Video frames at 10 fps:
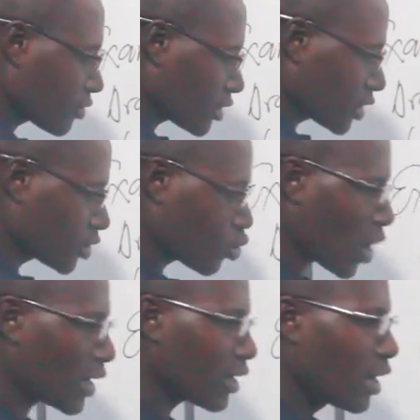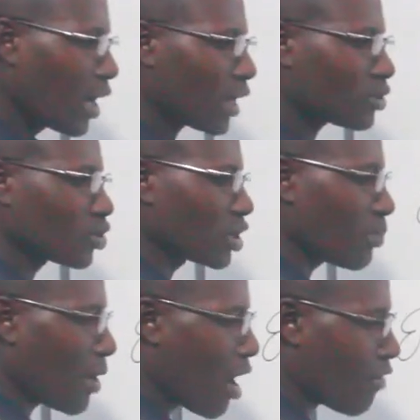This is 1. And 2 to the
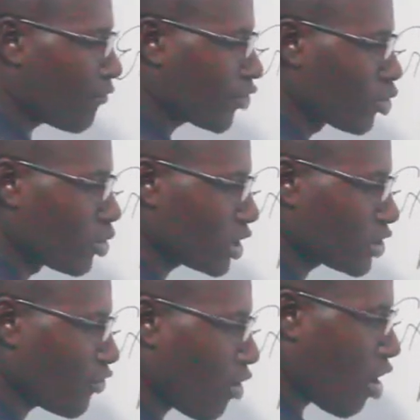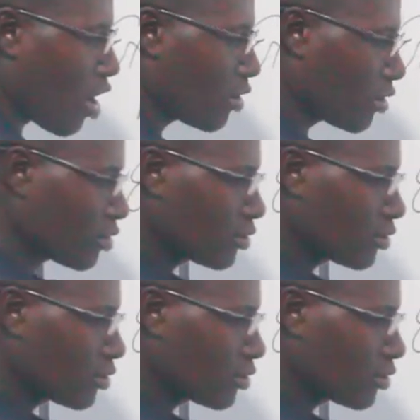power of 2 is 4.